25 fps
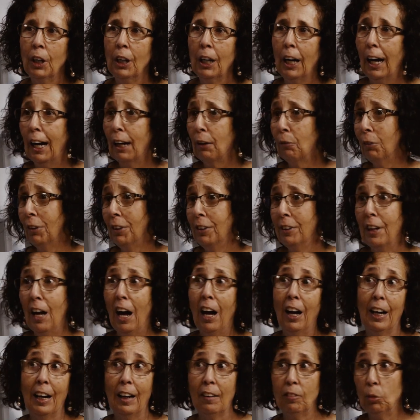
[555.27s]
I would
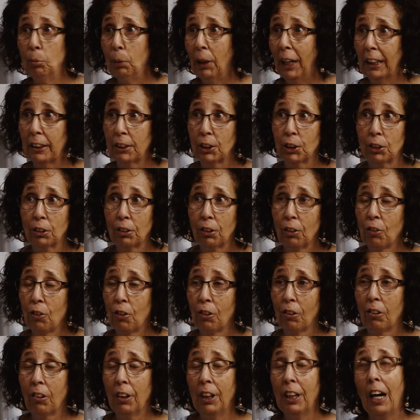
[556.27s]
not have a bachelor's
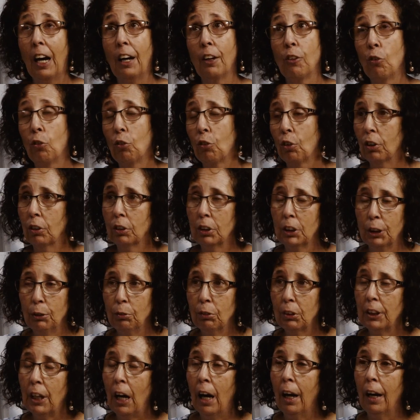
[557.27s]
degree. I certainly
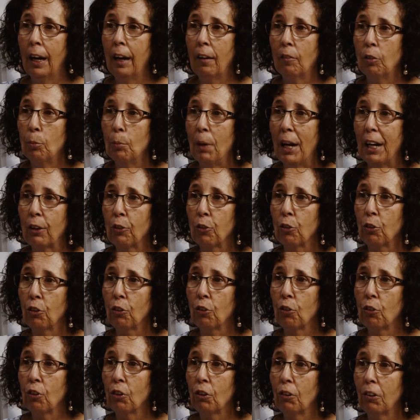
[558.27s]
would not have a
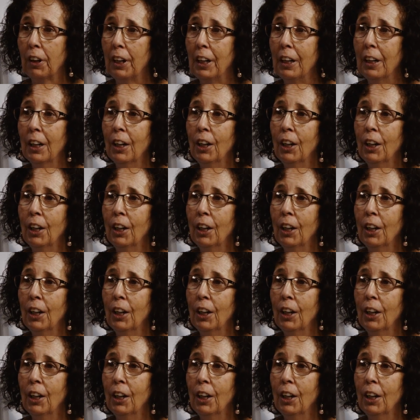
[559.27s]
master's degree.